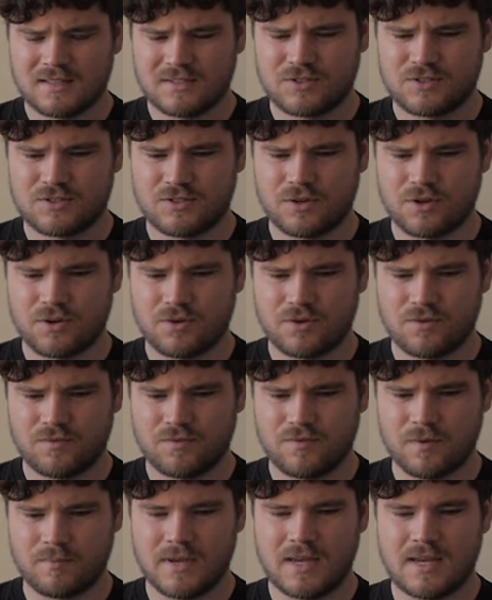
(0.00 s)
So
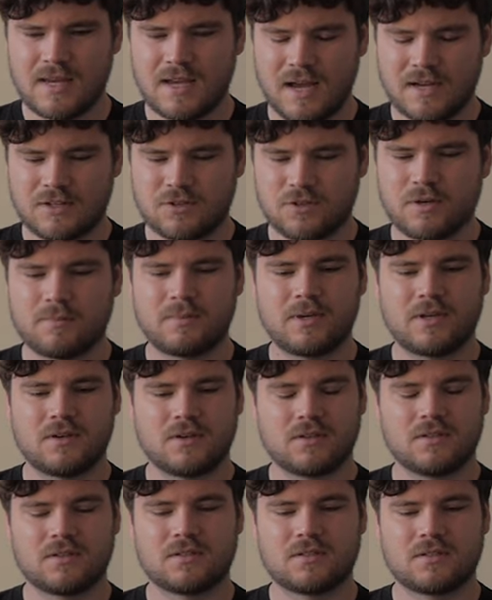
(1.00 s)
for me, I took it
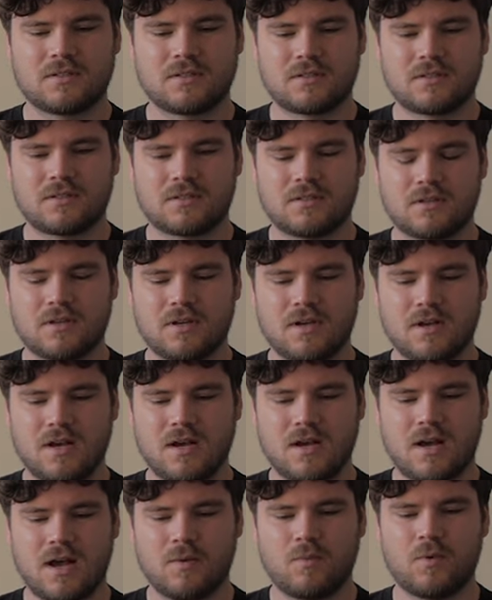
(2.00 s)
because
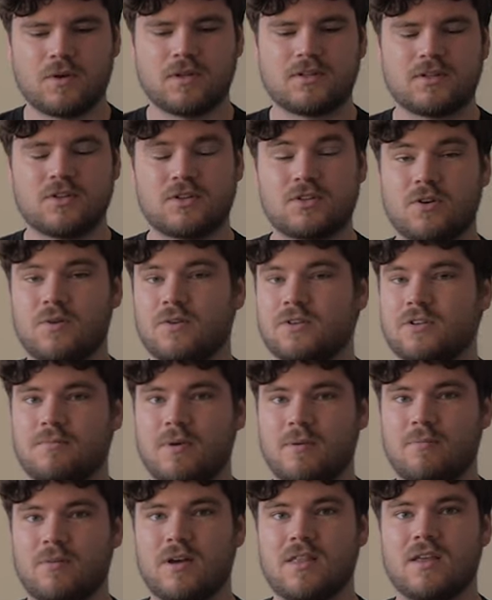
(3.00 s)
I wanted to show it to
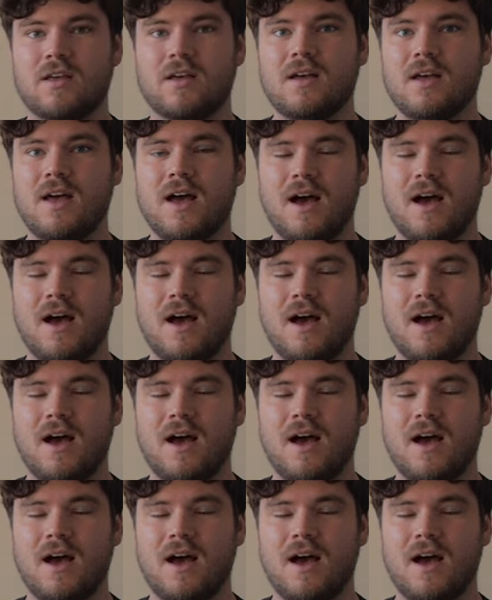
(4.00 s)
my brother.